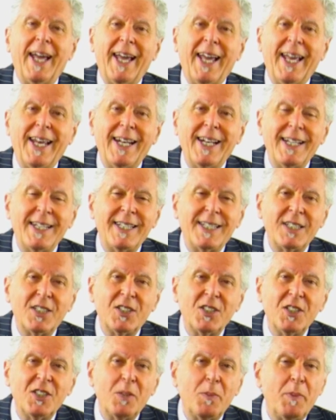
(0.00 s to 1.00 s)
And in
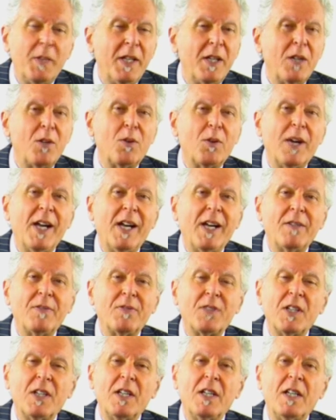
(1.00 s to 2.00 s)
addition to being
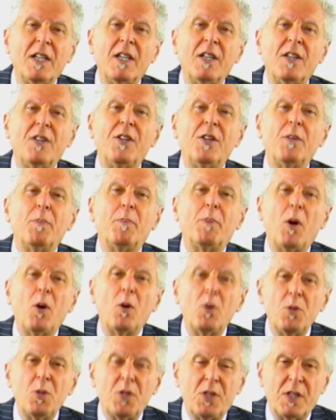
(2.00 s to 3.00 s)
graphed, they're
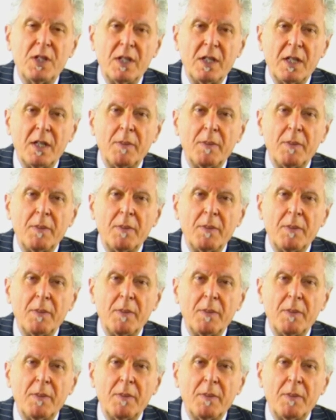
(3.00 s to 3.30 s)
posted.